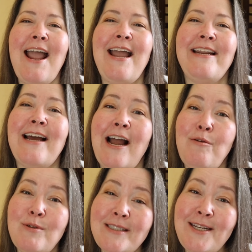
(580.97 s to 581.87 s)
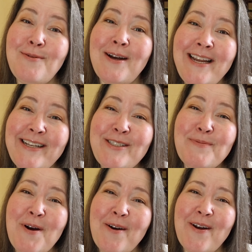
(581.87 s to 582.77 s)
And I will see you again
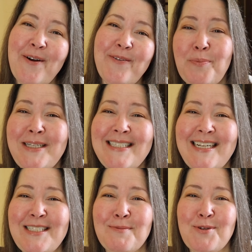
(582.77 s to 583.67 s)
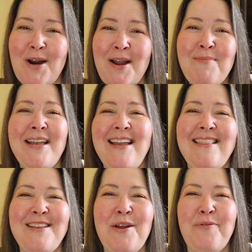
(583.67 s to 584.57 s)
tomorrow. Please like, subscribe,
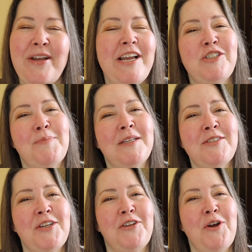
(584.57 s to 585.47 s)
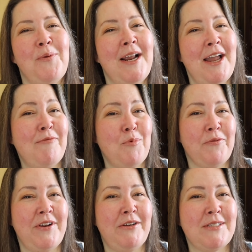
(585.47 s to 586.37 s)
hit the notification bell so you'll know when I have
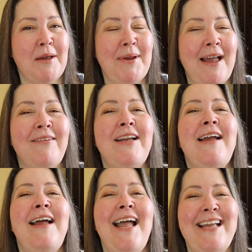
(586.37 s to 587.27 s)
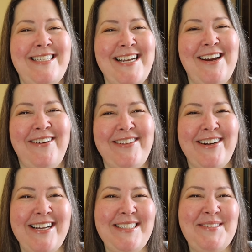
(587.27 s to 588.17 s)
more videos coming out, and take care out
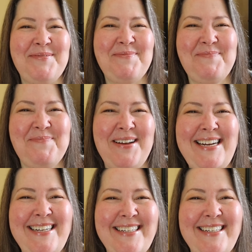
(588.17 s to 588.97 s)
there, guys. Bye.